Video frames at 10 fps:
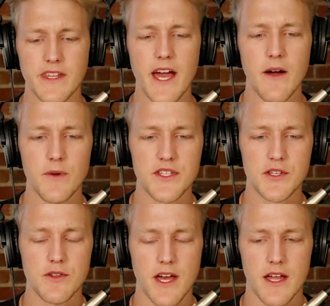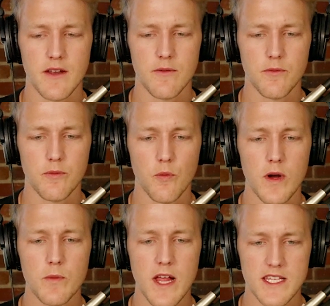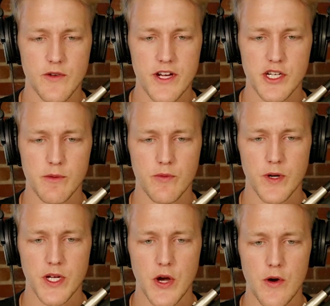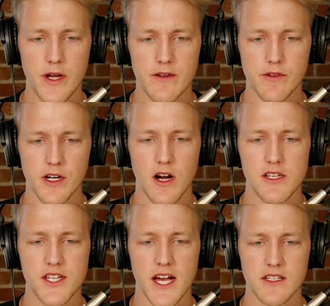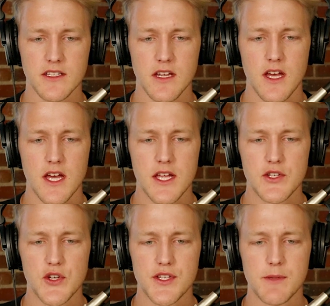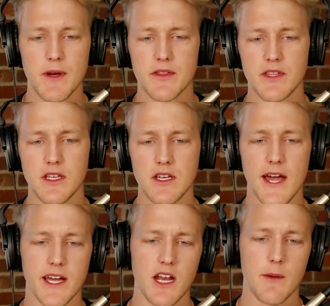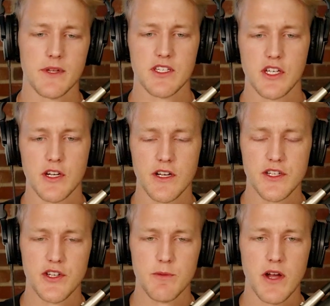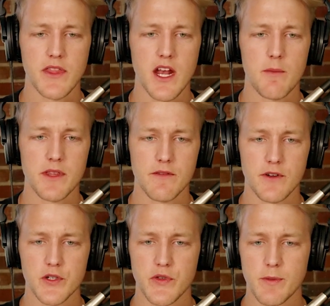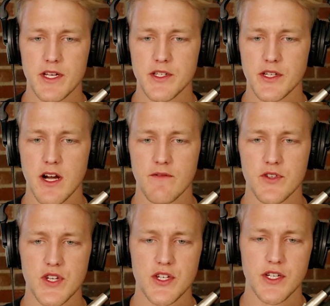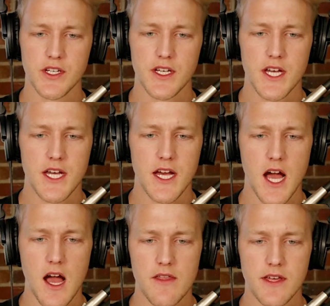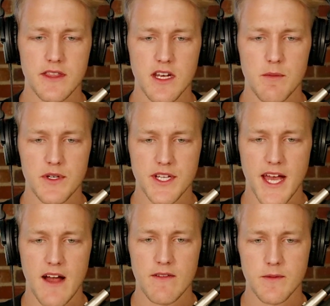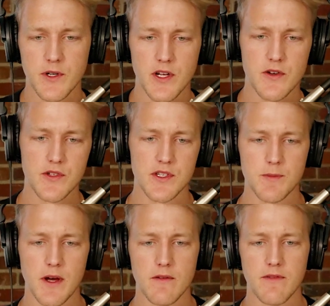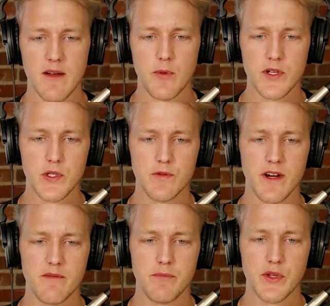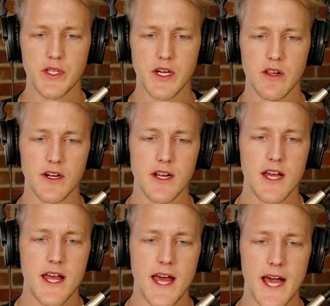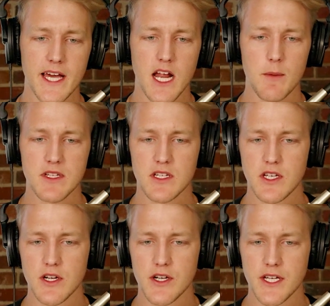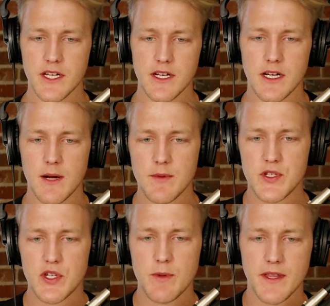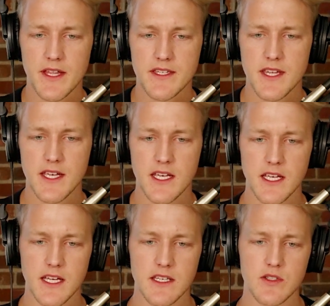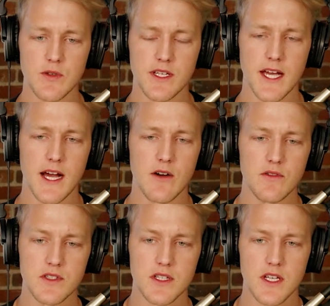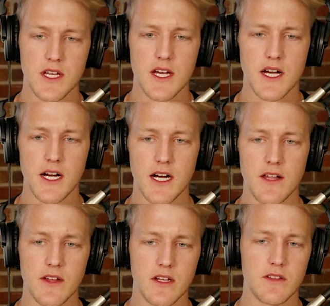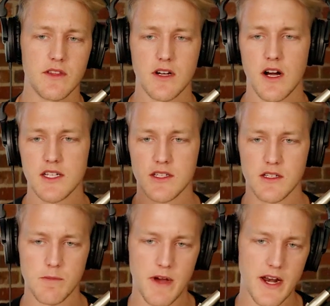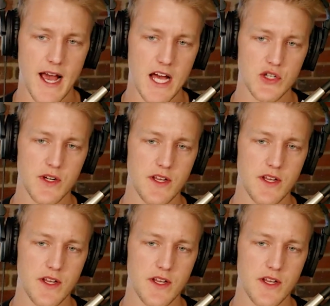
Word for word: Yeah, let's do that. One last question before we go in for context, just about the economic security. So you brought that up in the first few minutes of the conversation. Uh, I think the numbers I have from your notes is about 5.25 billion dollar economic security. Uh, I'm assuming that's taking into account. Uh, the, the cost of the amount of hash